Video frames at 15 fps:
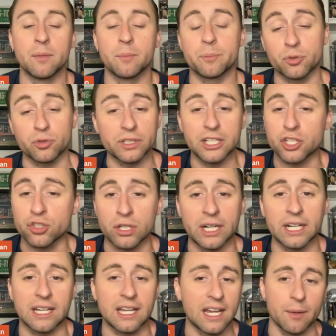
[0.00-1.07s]

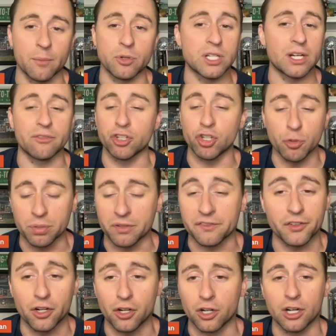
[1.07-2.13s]
pre-training camp, whichever you
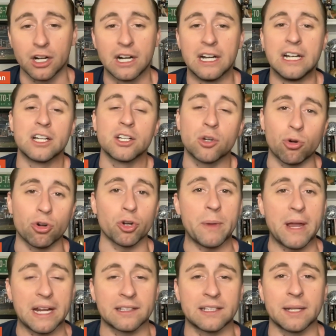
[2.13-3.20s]
prefer,
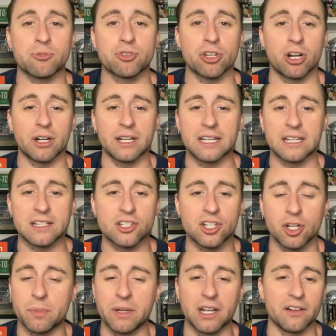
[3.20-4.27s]
quarterback depth chart is
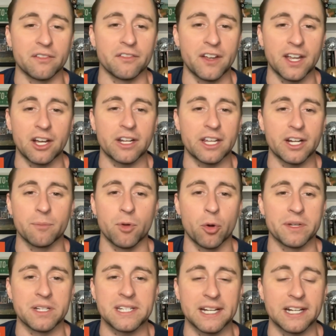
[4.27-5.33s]
going to be unveiled here
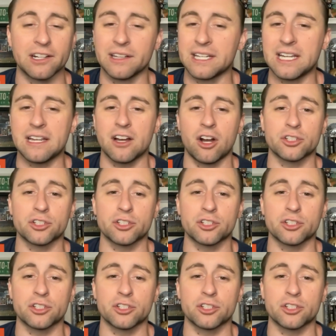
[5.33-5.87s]
momentarily.